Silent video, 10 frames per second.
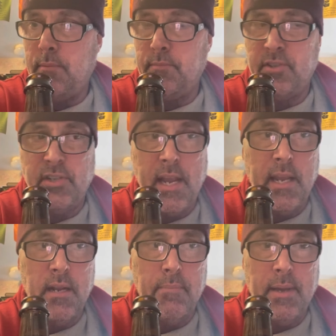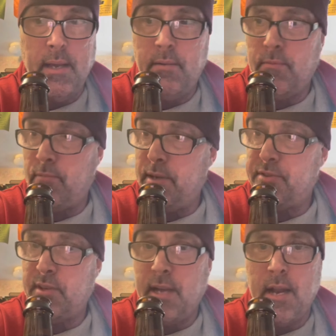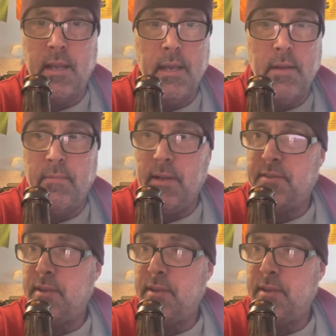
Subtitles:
shake it a bit, rinse it out again, rinse it